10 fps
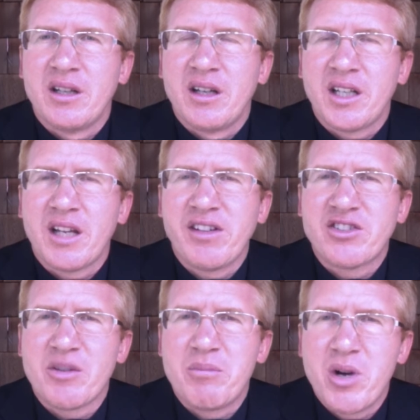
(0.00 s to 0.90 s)
and giving
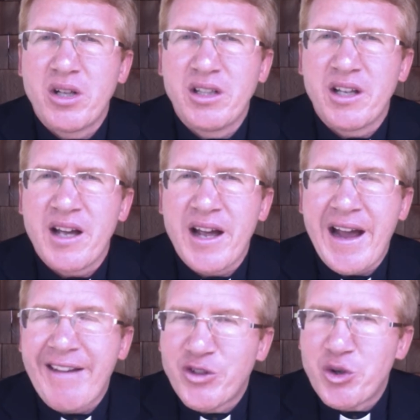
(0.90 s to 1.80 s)
some money
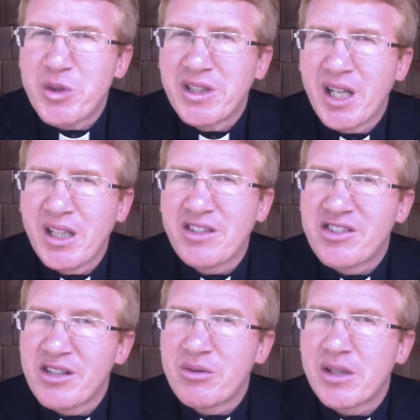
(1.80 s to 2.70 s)
after retaining
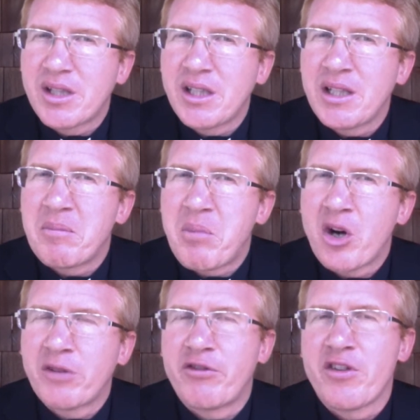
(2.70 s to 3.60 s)
secretly
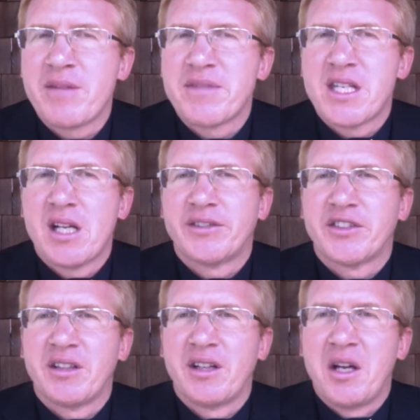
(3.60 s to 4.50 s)
part for themselves.
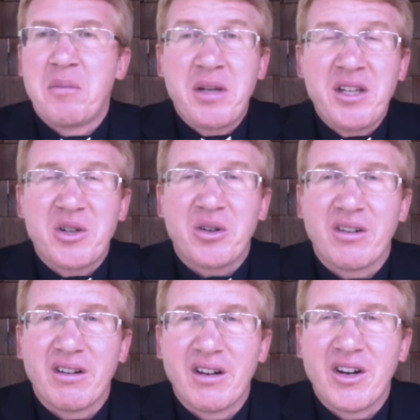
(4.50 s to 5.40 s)
Peter
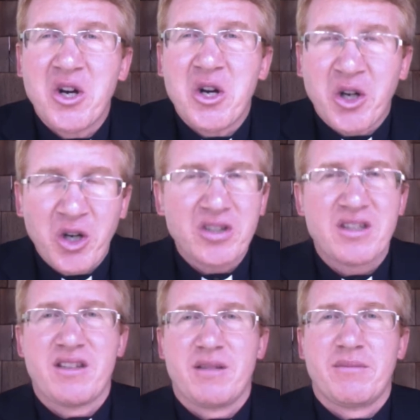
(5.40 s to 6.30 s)

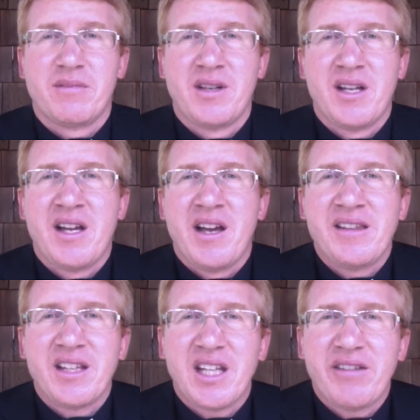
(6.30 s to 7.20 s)
cursed them,
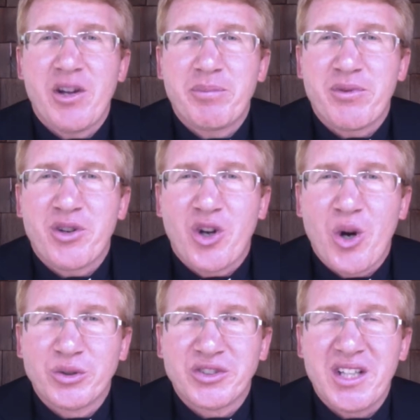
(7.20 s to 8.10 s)
and they gave up the
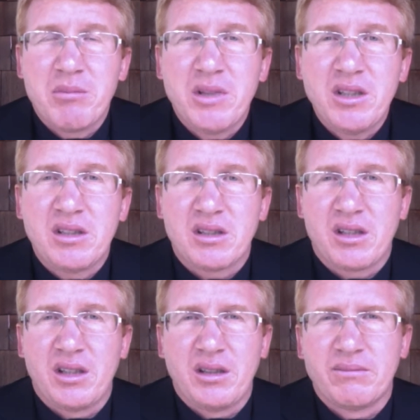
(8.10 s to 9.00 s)
ghost immediately.